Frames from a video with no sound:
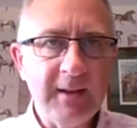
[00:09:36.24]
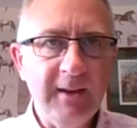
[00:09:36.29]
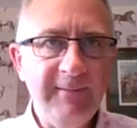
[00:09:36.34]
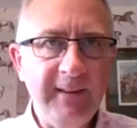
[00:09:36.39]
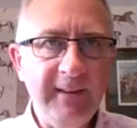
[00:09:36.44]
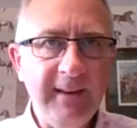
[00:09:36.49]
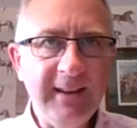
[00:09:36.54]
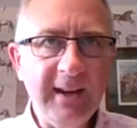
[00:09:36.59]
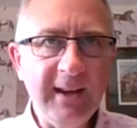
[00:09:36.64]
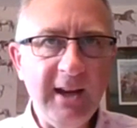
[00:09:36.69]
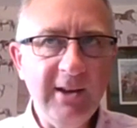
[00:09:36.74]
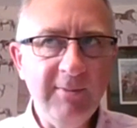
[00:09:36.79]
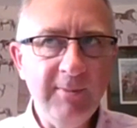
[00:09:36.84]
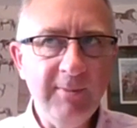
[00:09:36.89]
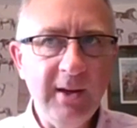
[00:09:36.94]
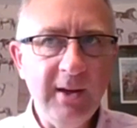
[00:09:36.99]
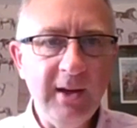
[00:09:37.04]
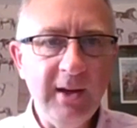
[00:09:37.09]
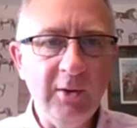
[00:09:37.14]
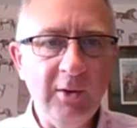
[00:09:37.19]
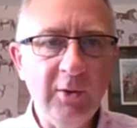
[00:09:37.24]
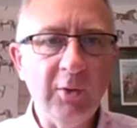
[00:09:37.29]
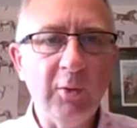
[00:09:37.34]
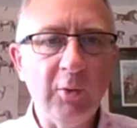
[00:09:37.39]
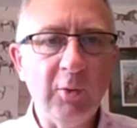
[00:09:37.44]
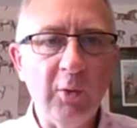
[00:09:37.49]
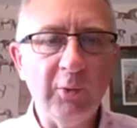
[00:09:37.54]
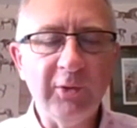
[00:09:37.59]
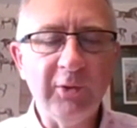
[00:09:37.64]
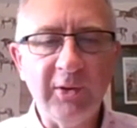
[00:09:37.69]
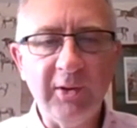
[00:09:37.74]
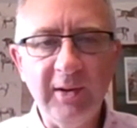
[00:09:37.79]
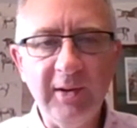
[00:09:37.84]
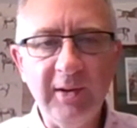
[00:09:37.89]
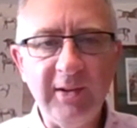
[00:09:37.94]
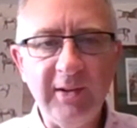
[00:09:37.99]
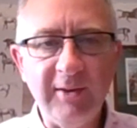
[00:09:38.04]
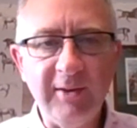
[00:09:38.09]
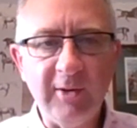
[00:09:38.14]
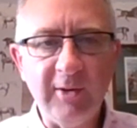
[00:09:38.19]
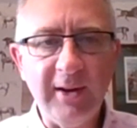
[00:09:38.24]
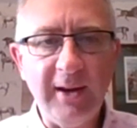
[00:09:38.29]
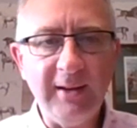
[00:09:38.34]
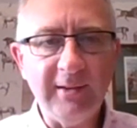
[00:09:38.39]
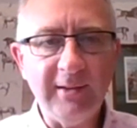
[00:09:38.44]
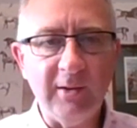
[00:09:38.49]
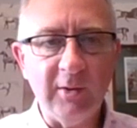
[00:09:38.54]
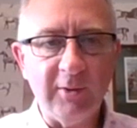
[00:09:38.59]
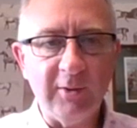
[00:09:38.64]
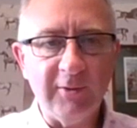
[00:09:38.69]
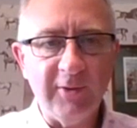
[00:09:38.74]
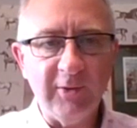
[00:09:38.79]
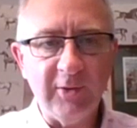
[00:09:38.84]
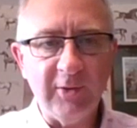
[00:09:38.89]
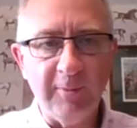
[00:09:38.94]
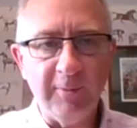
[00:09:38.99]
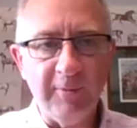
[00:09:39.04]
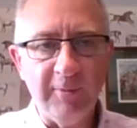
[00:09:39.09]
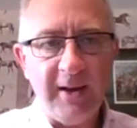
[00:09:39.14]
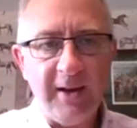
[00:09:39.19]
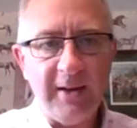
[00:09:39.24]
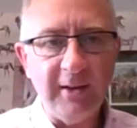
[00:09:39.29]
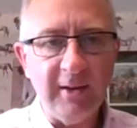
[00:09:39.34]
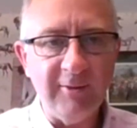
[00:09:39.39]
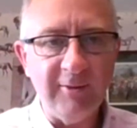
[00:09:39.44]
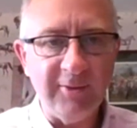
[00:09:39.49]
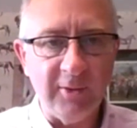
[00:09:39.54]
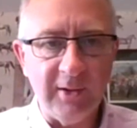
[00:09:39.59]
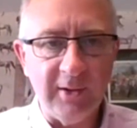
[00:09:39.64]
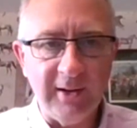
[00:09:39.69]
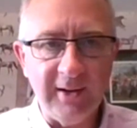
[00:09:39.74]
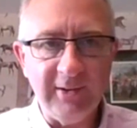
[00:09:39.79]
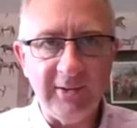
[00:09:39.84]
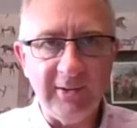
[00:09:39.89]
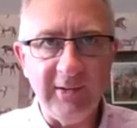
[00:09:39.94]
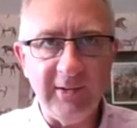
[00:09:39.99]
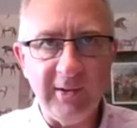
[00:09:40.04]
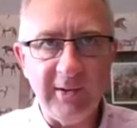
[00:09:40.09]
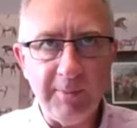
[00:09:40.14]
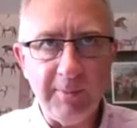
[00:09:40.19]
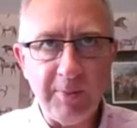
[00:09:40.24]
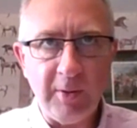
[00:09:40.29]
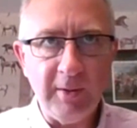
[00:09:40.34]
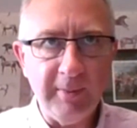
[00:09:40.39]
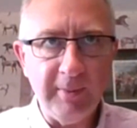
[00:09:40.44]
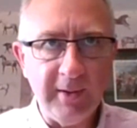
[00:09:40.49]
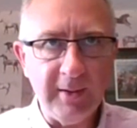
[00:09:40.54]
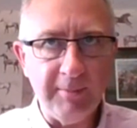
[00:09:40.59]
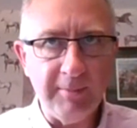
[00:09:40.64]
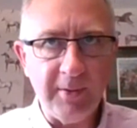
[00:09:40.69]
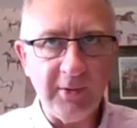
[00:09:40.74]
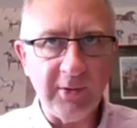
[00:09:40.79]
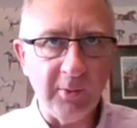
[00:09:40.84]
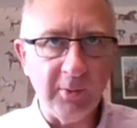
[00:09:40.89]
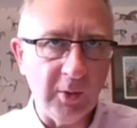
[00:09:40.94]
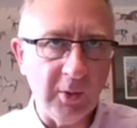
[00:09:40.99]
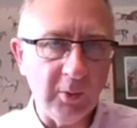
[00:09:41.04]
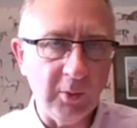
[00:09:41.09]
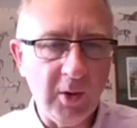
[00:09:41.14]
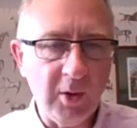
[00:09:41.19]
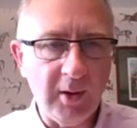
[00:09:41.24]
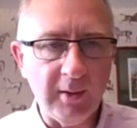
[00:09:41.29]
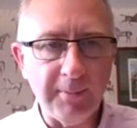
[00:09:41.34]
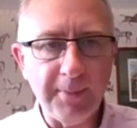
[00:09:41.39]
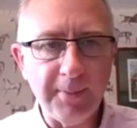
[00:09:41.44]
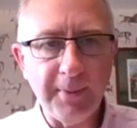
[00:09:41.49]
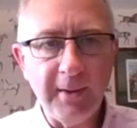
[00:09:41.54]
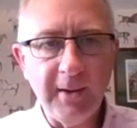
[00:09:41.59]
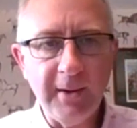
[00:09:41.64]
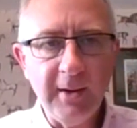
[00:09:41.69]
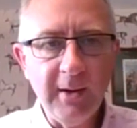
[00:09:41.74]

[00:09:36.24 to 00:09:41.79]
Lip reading: If you gave me another alternative, or I had to look for some value for the listeners, it'd probably be the bottom one, Wallop,